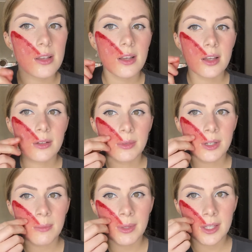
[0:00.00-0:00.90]
and I'm
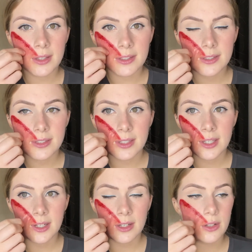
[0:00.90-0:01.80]
going to make the
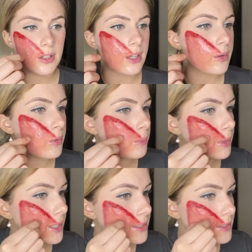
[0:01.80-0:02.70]
skin look like all
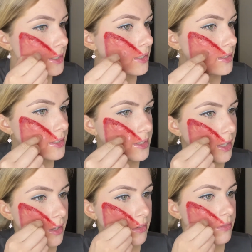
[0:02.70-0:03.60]
blistered and
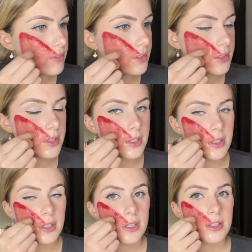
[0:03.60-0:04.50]
stuff.
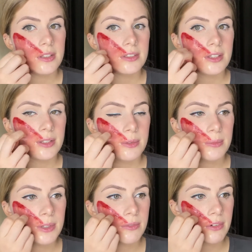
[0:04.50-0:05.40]
So that's what
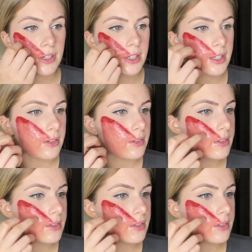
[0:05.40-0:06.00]
I'm doing right now.